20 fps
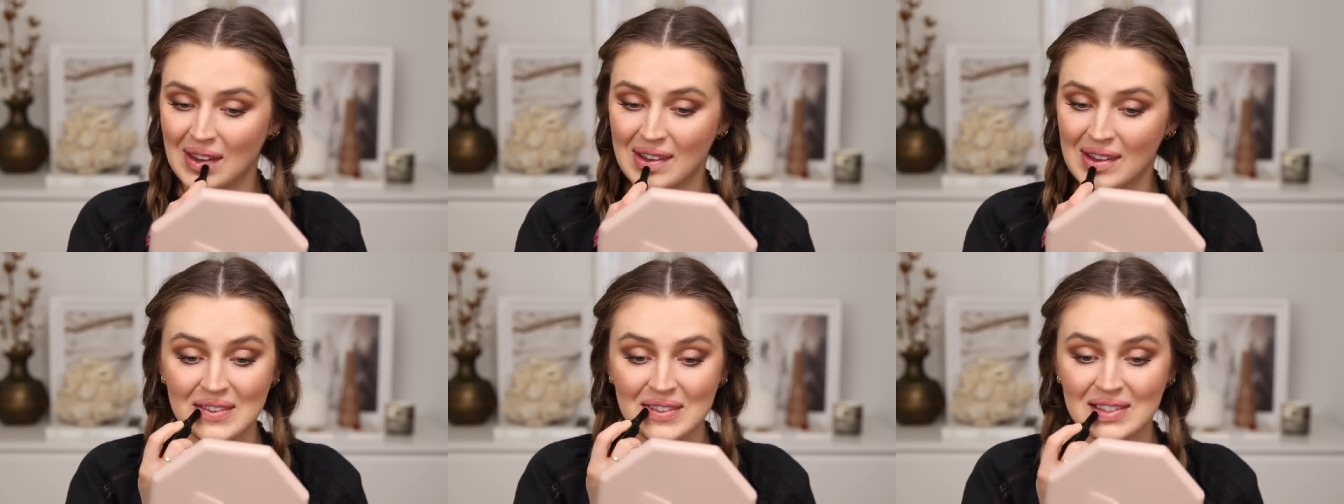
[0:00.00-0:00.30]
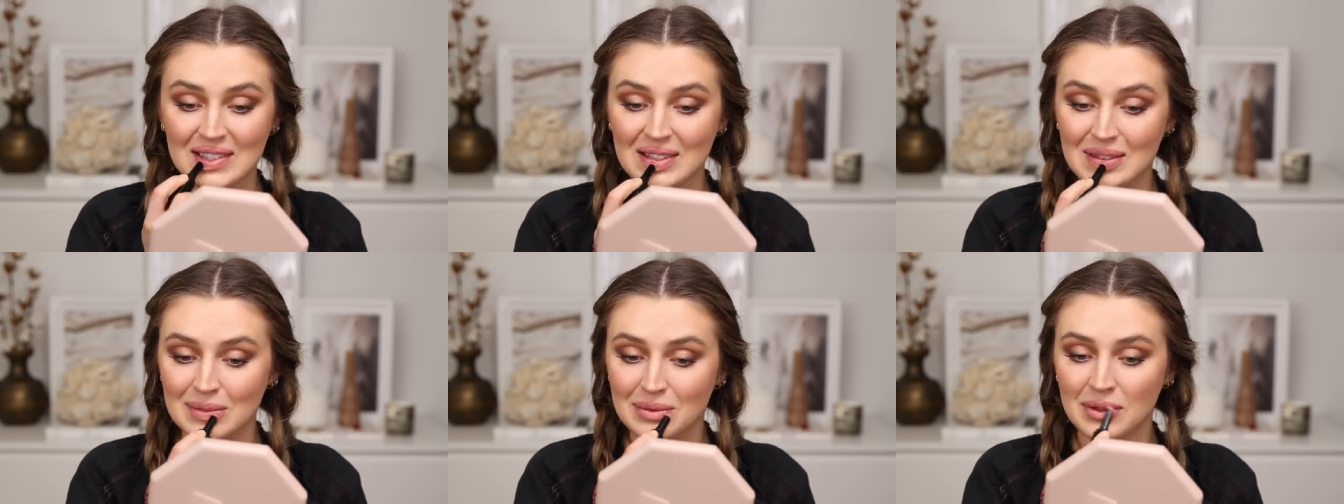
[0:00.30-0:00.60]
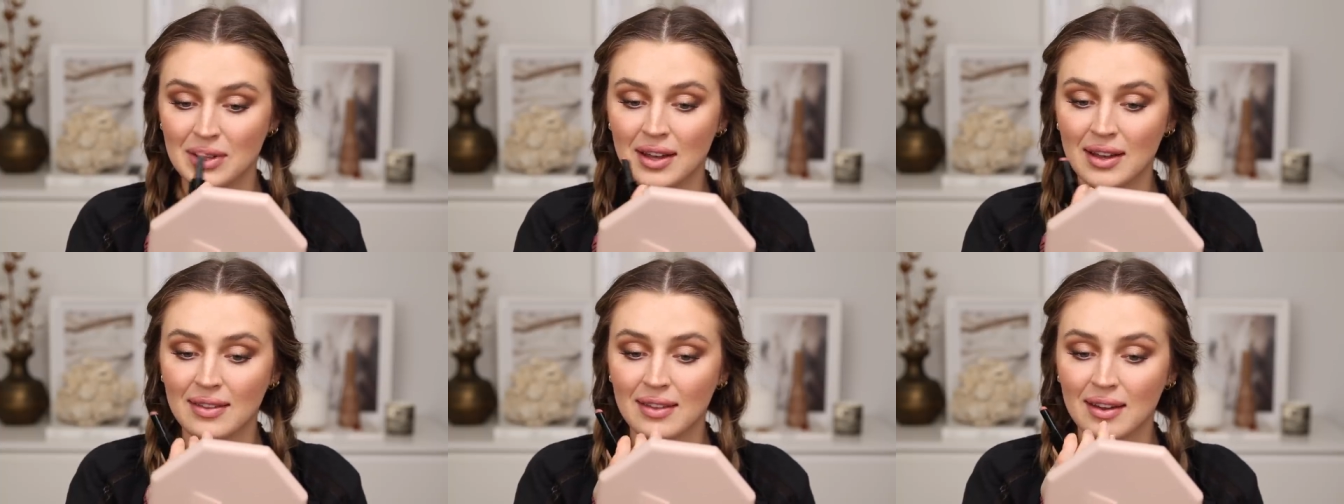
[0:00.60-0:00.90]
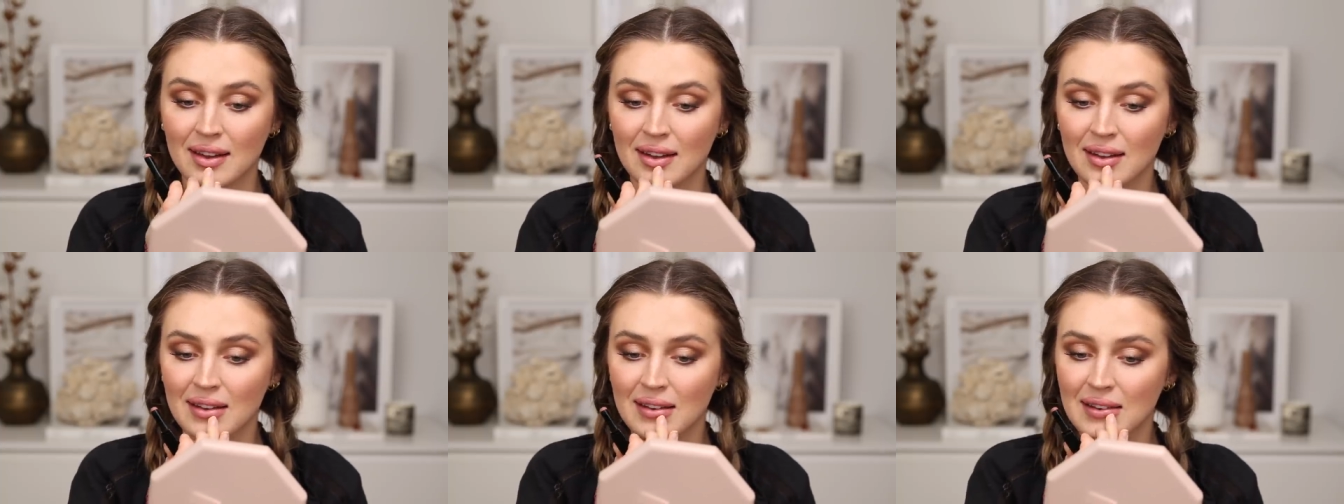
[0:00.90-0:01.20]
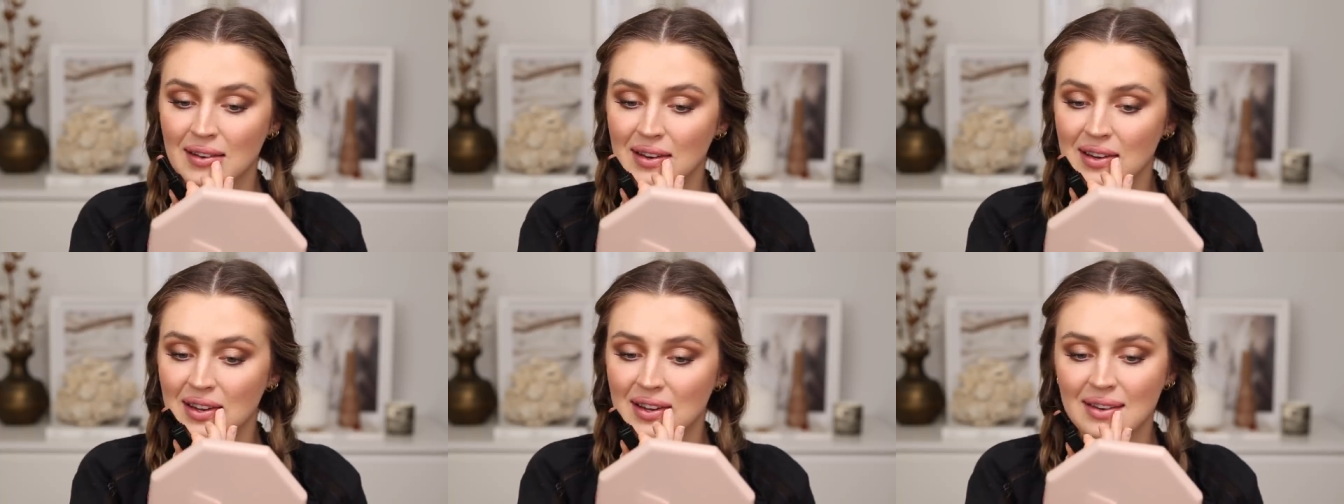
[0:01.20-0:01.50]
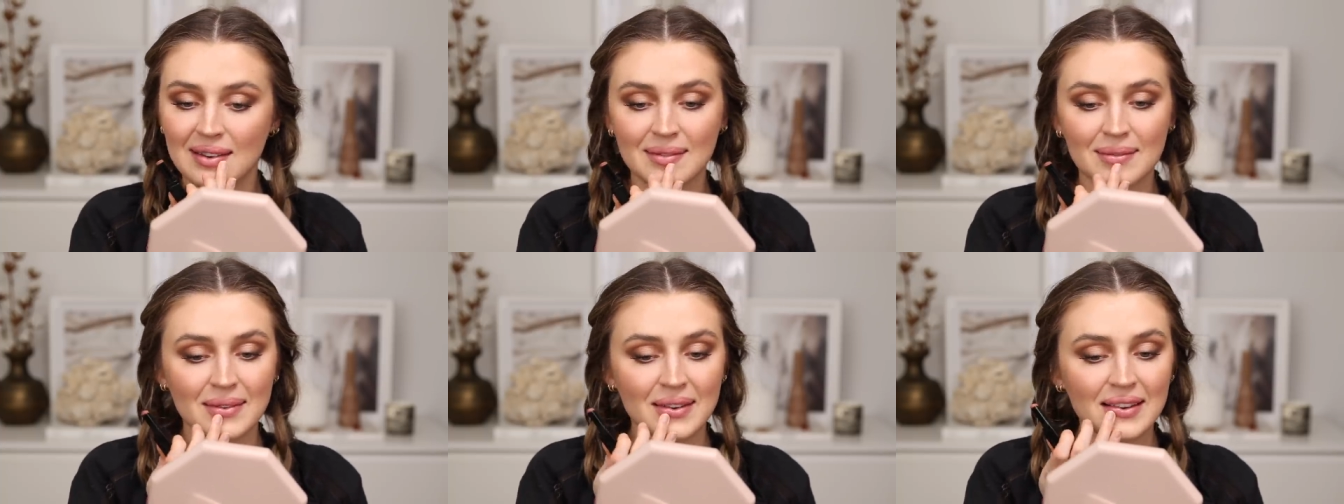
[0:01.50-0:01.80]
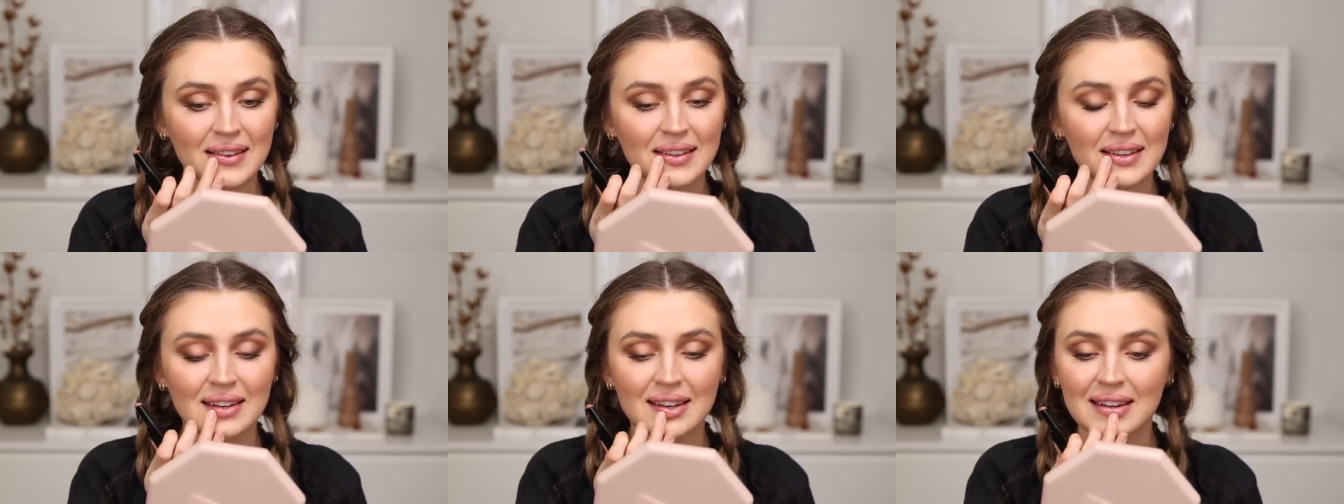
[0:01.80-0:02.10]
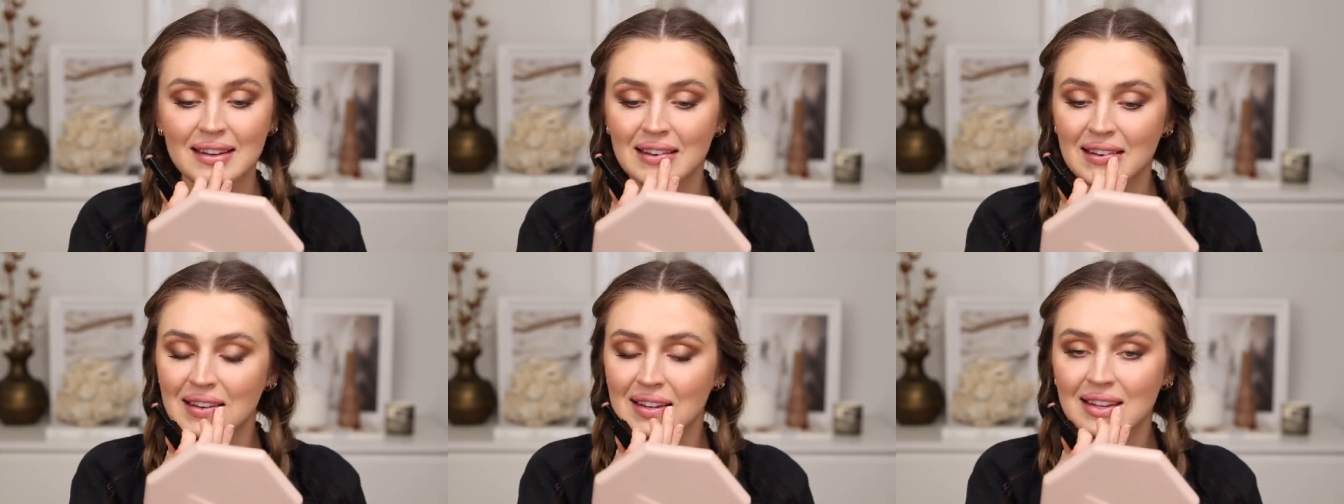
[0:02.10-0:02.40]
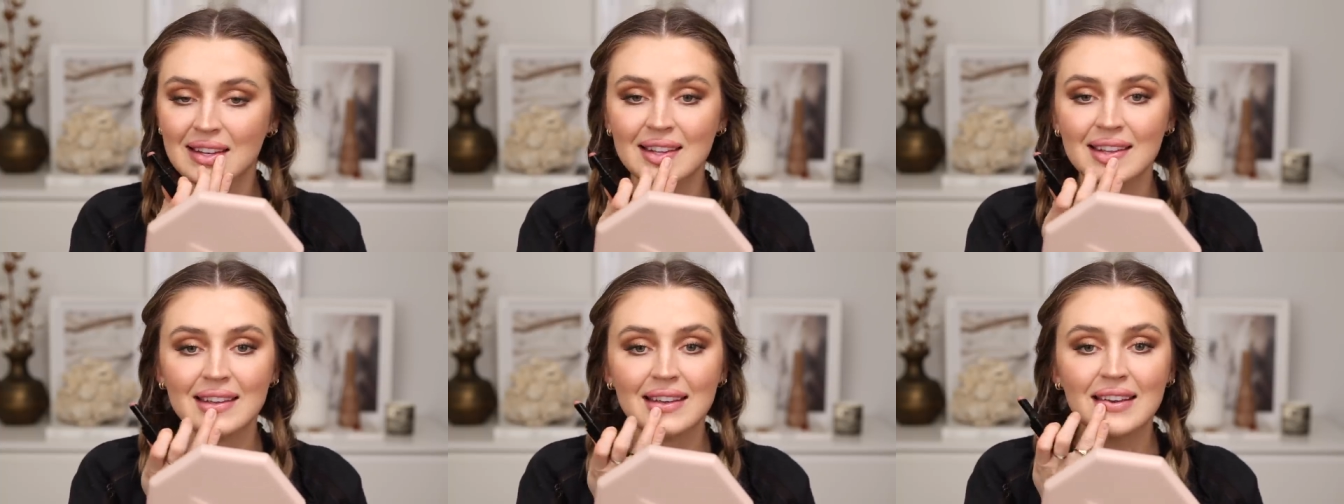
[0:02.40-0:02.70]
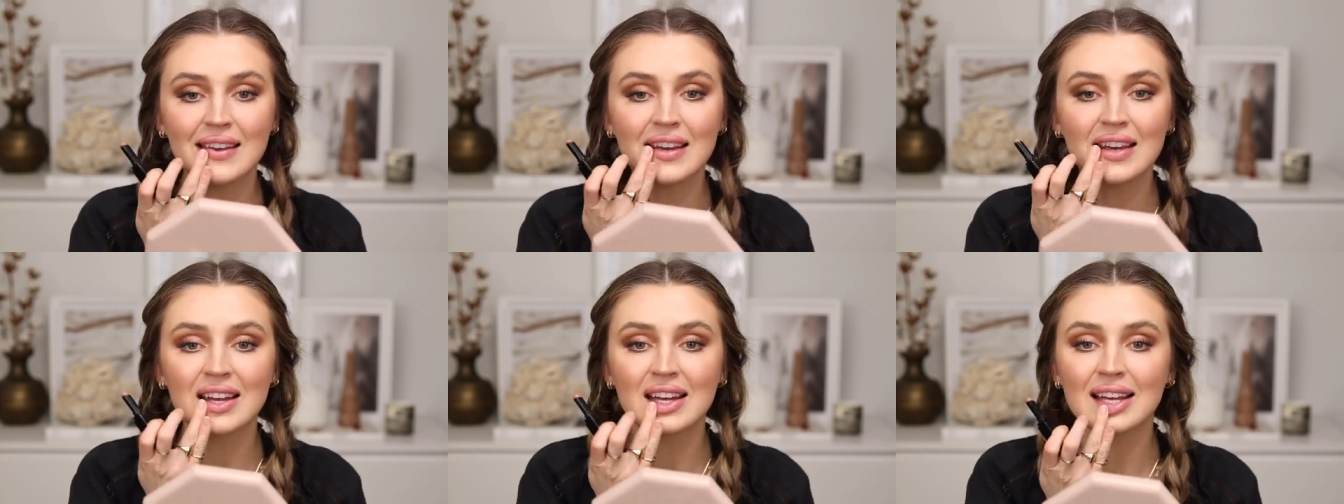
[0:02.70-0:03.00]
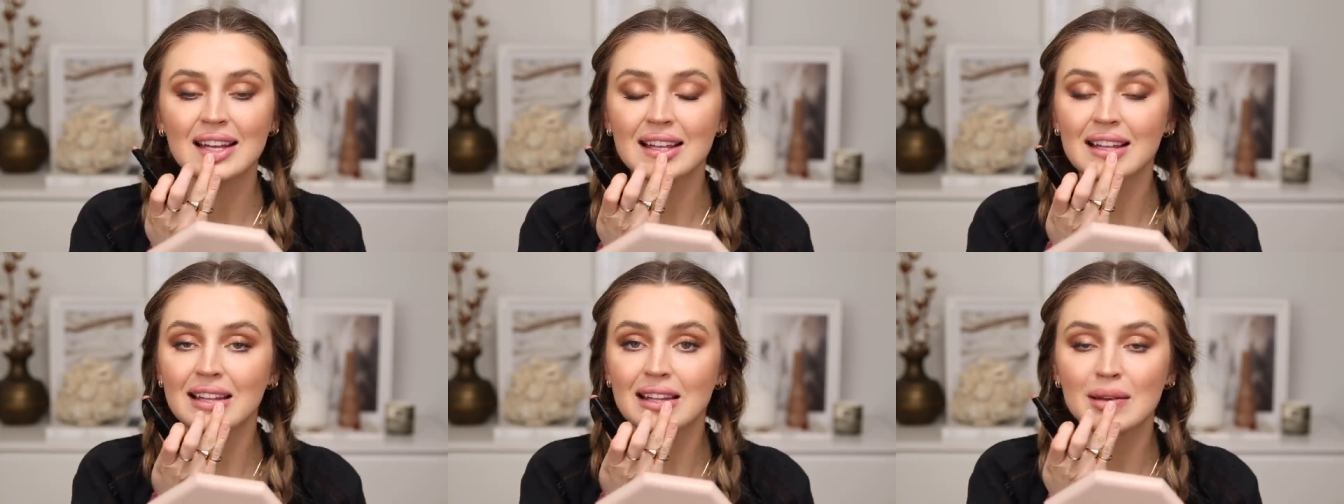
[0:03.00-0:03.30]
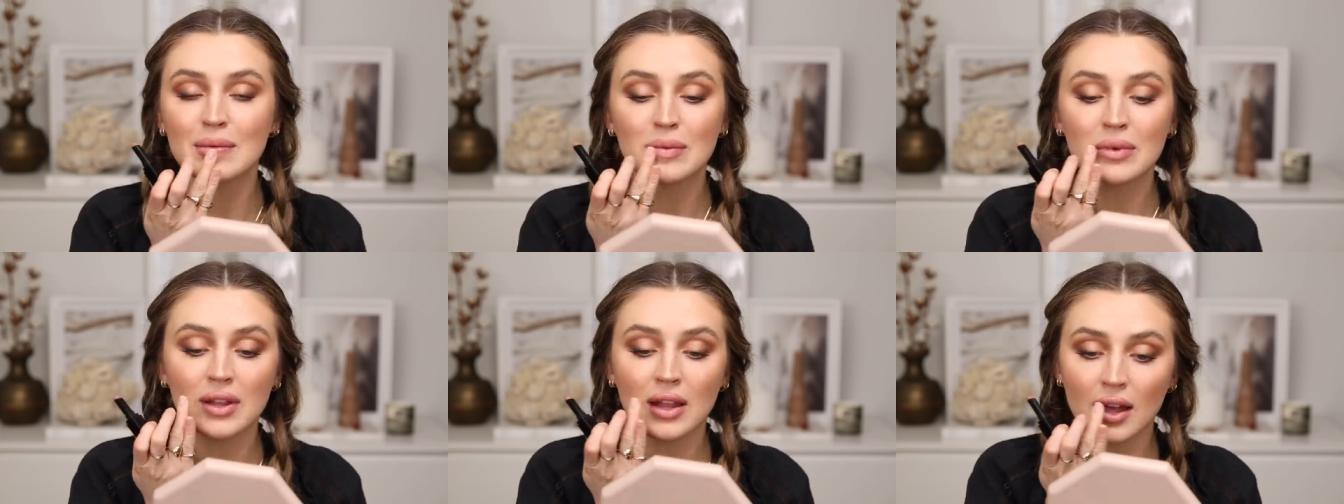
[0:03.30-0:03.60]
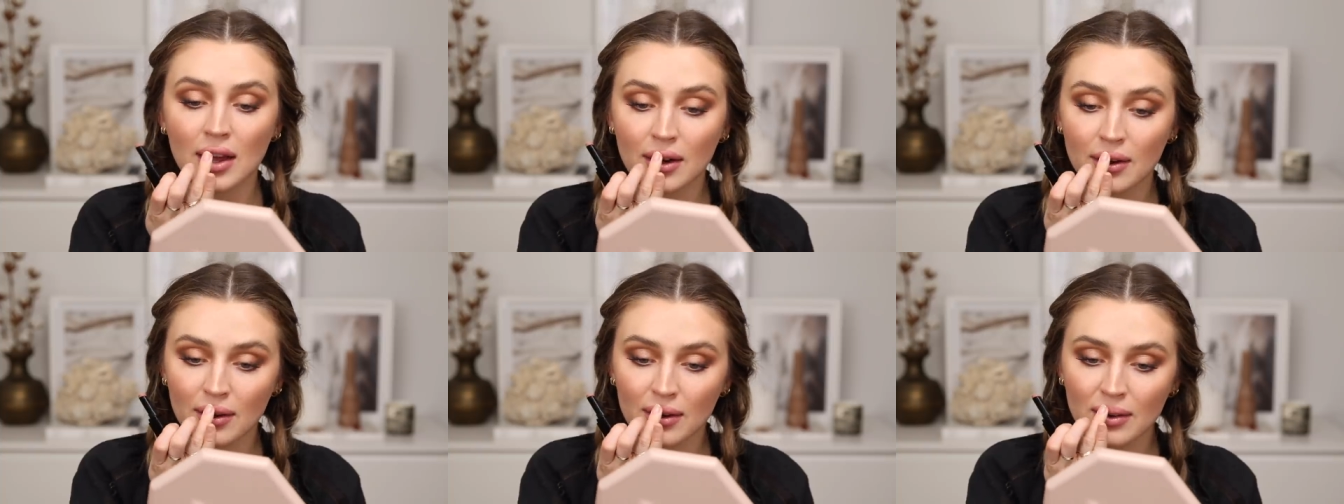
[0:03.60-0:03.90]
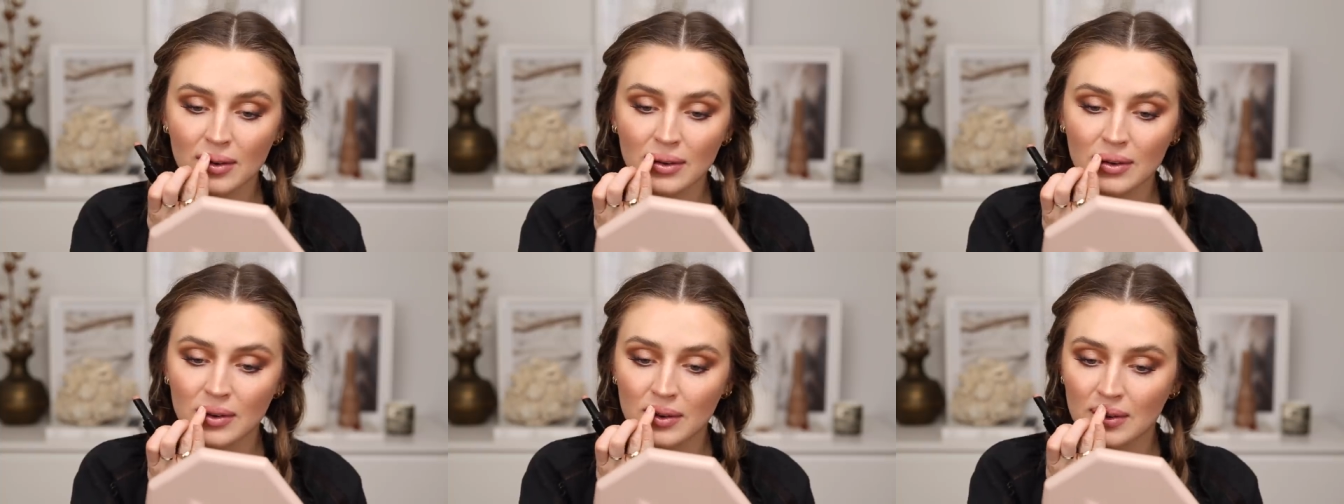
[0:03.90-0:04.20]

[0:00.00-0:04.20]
I'm just gonna apply that, kind of mix it into the lip liner.